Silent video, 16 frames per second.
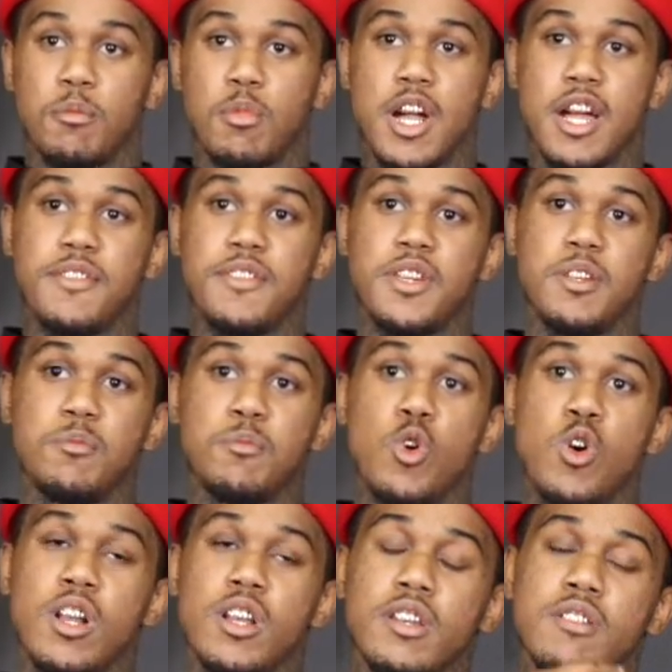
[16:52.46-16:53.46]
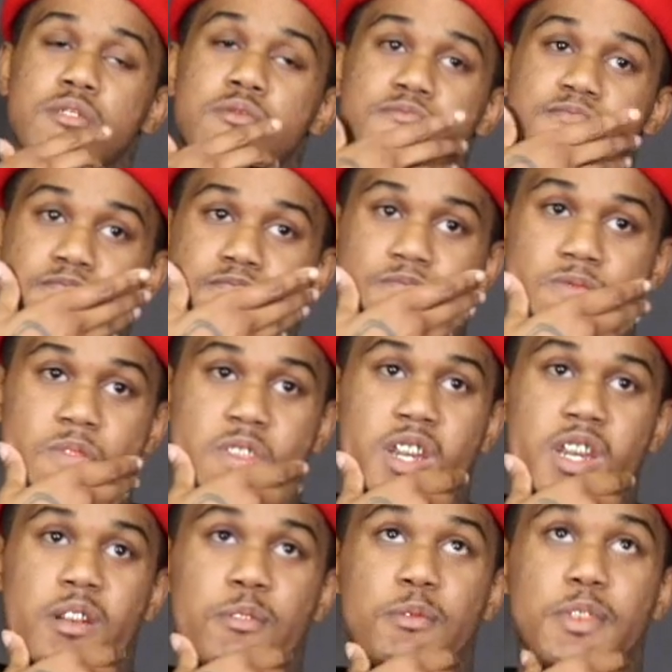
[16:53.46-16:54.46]
Profit Marley.
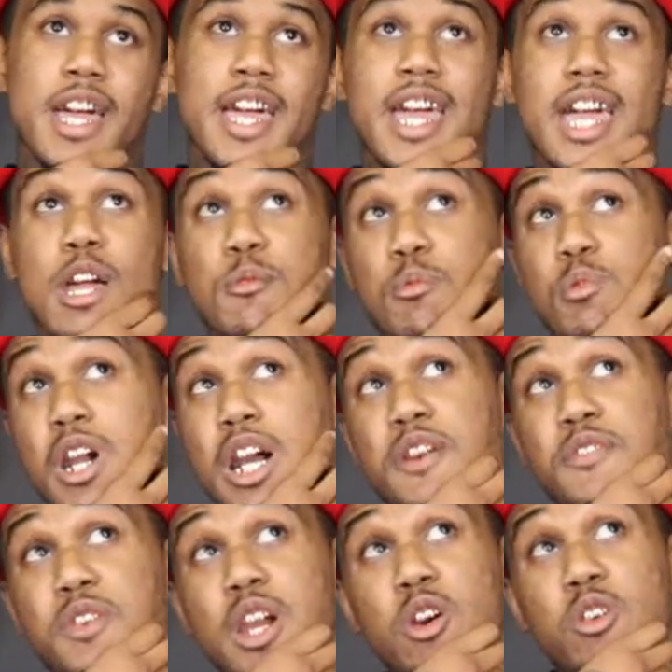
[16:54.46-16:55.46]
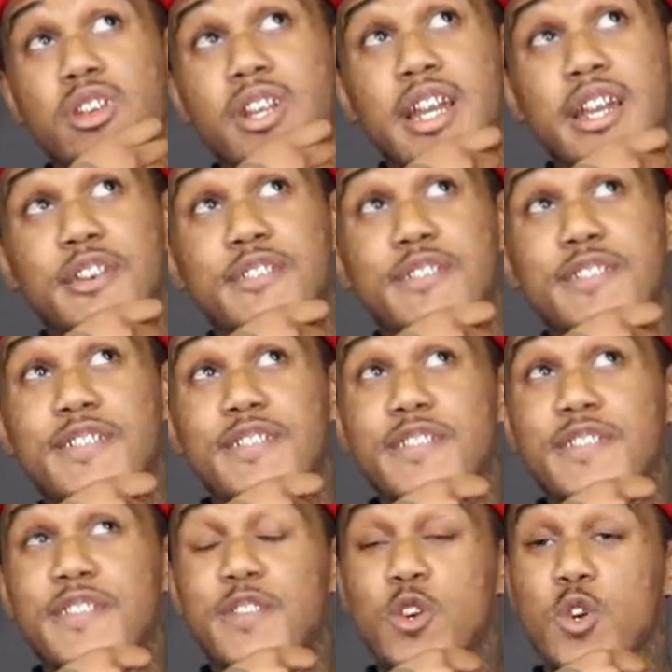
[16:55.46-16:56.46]
I had Profit, I was like
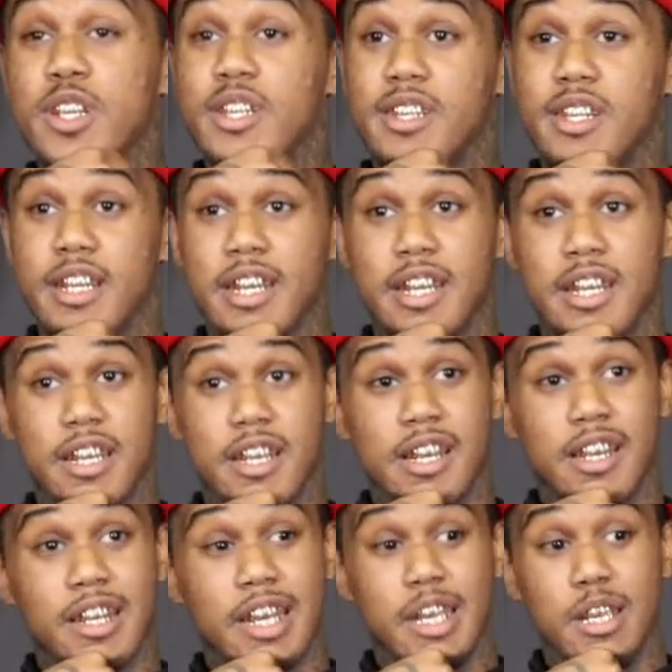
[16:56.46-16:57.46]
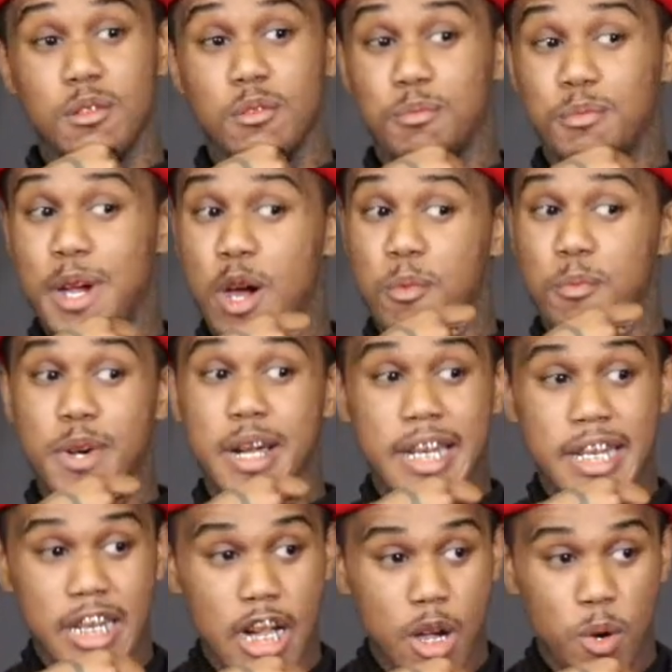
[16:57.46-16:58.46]
14, like about
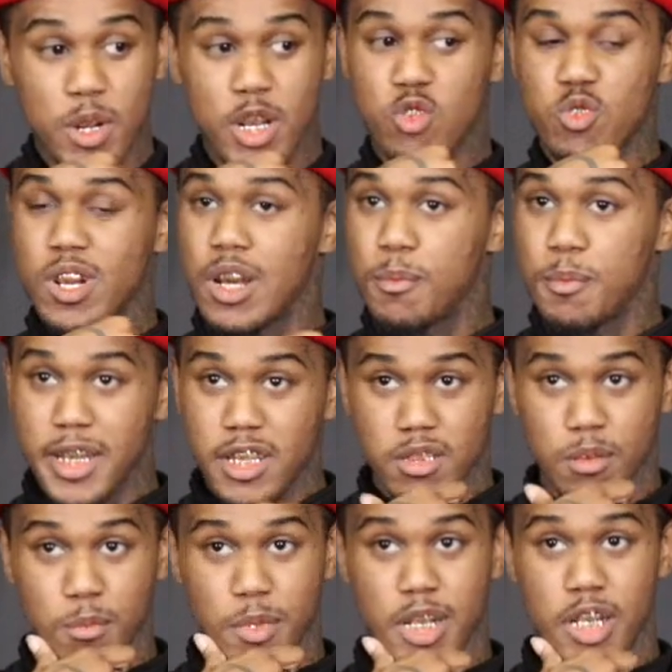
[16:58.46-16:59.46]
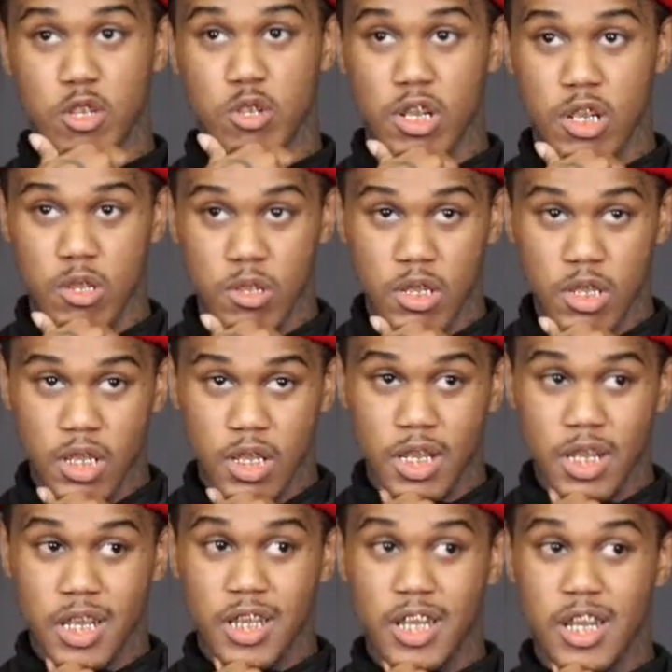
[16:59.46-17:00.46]
money, always trying to make some money, you know.
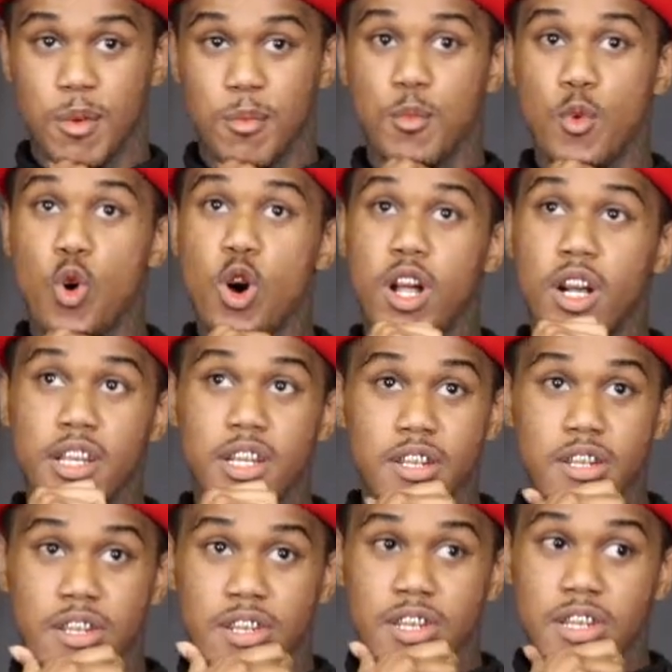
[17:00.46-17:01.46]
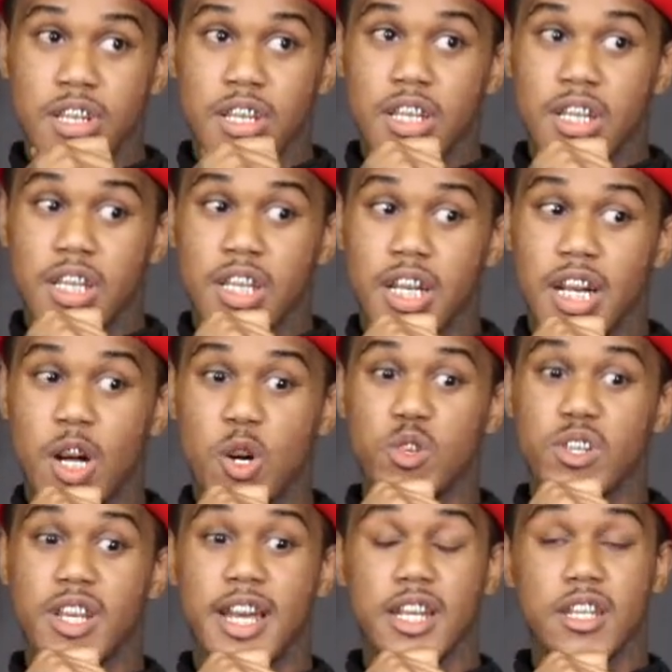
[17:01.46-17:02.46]
Then Marley, I
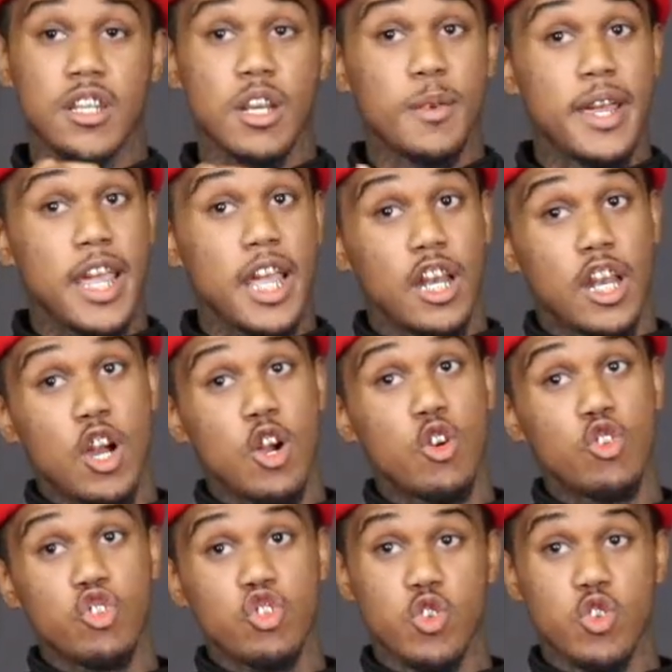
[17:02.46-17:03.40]
was locked up, I had long